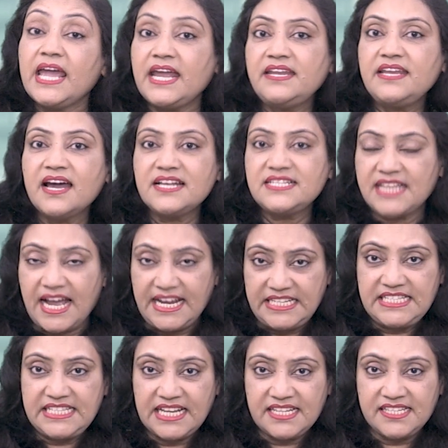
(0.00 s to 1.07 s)
India's IT
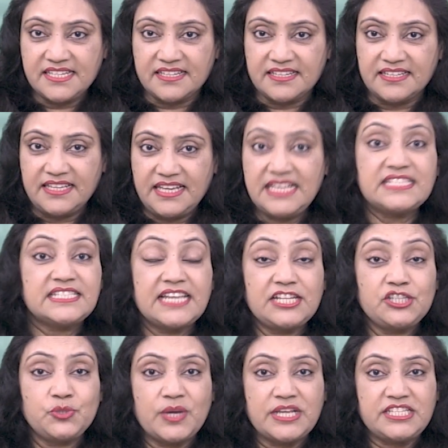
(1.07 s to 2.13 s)
sector is set
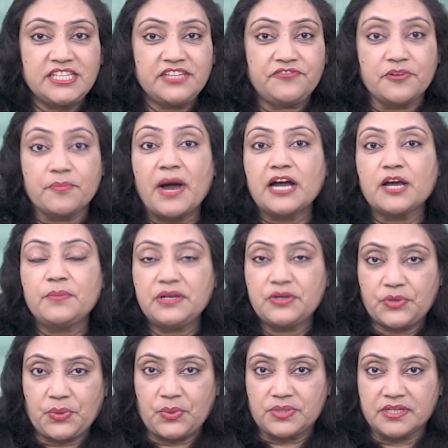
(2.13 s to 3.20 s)
to achieve remarkable
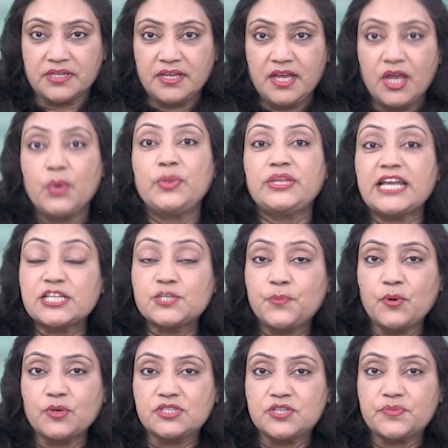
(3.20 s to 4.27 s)
growth, with
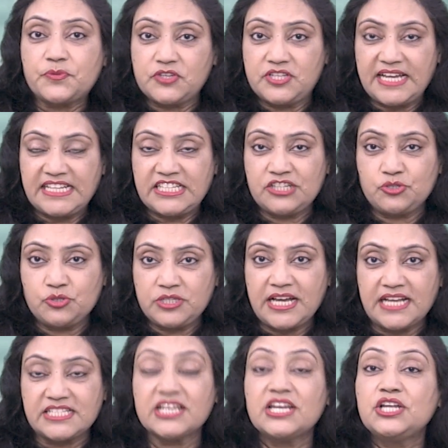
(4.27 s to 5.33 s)
exports projected to
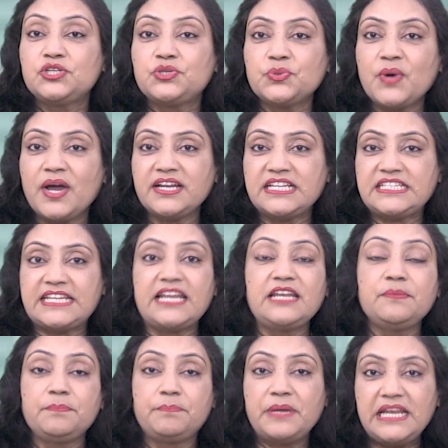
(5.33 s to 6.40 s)
touch
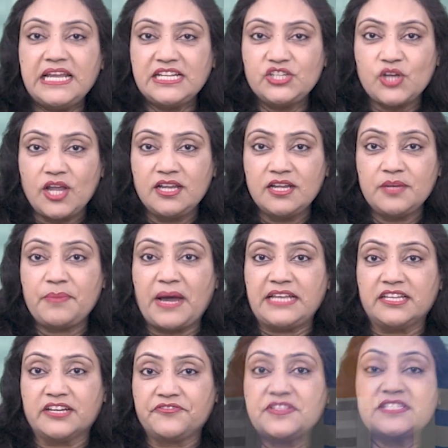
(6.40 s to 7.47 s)
$210 billion by
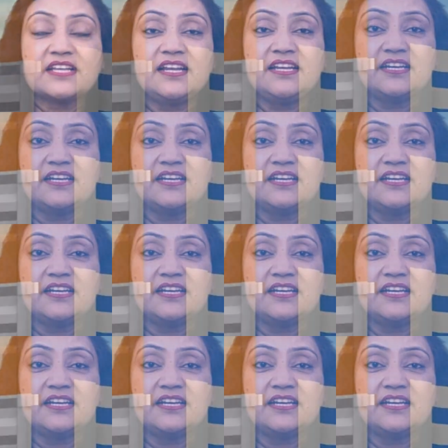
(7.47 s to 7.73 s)
the fiscal